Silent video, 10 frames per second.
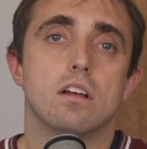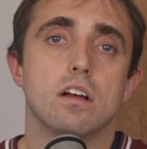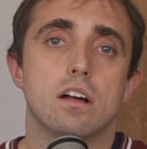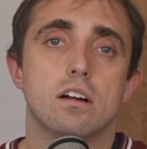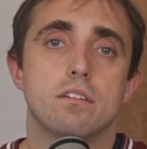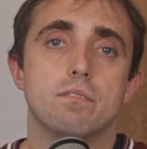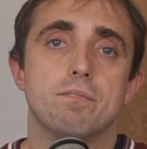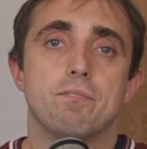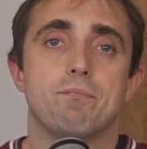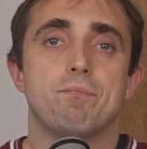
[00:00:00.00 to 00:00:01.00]

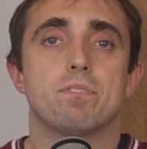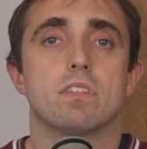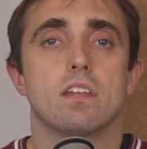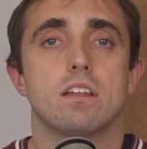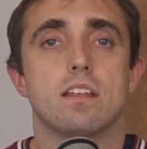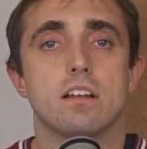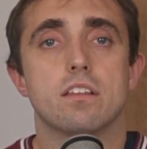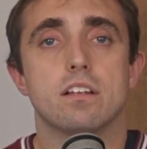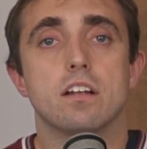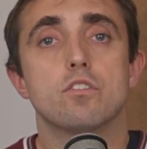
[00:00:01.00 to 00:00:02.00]
then I
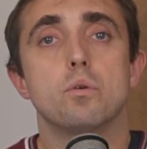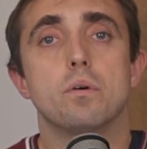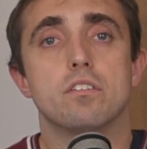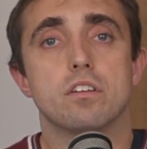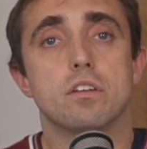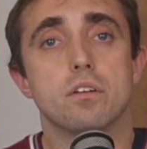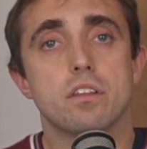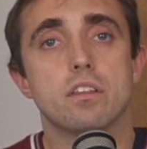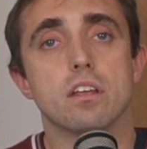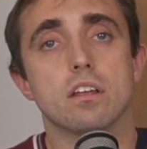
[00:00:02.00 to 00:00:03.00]
think that's always a good
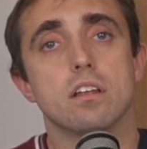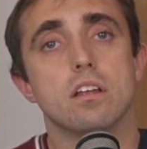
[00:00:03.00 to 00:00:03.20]
thing.